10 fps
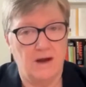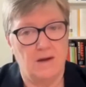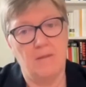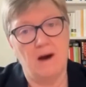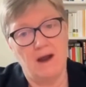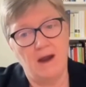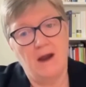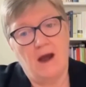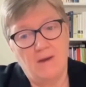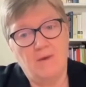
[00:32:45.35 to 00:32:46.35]

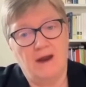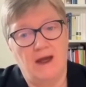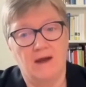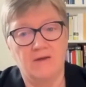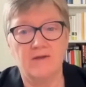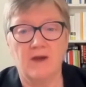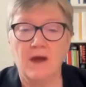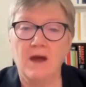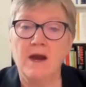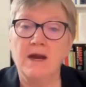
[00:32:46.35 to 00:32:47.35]
I would ask,
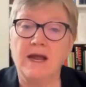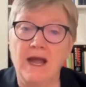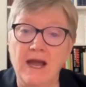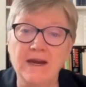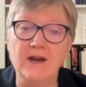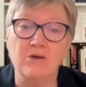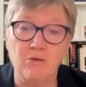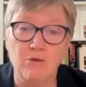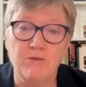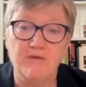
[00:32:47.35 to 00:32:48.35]
can a
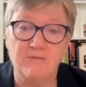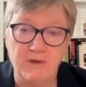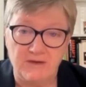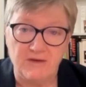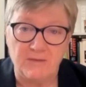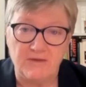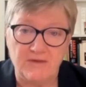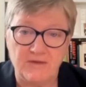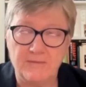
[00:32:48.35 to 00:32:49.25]
group of bishops